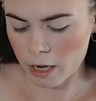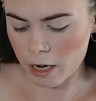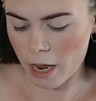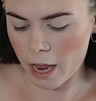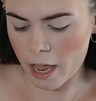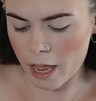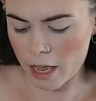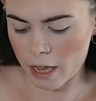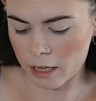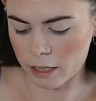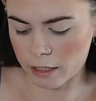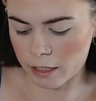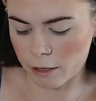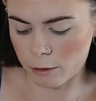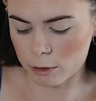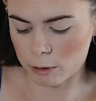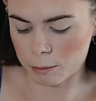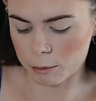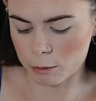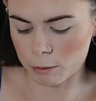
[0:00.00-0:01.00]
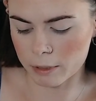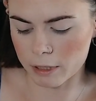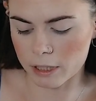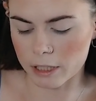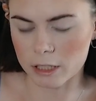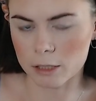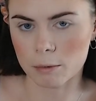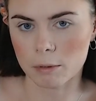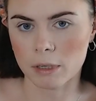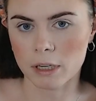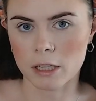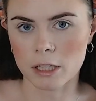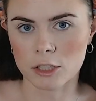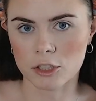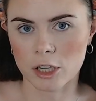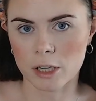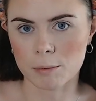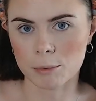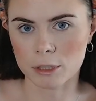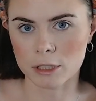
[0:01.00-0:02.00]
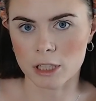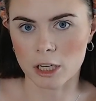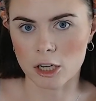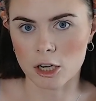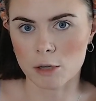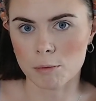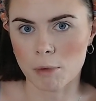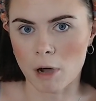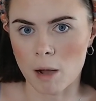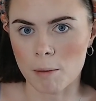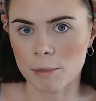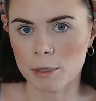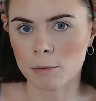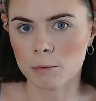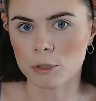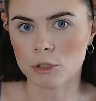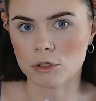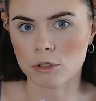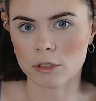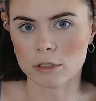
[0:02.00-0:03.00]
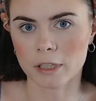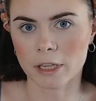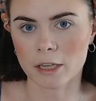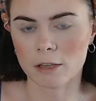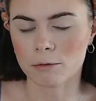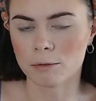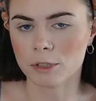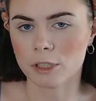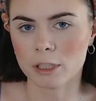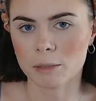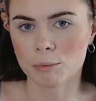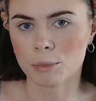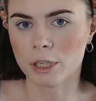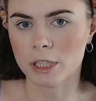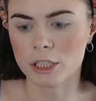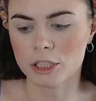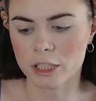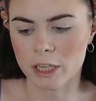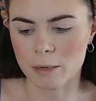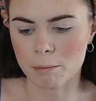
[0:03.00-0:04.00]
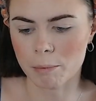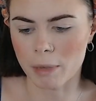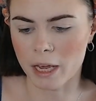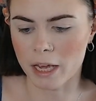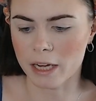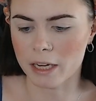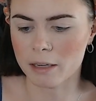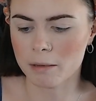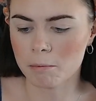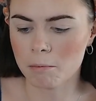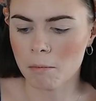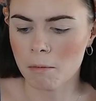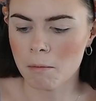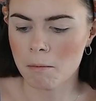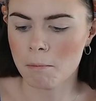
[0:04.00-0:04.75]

and it was between this one and the shade Prosecco Poppin', which looked like a really pretty champagne.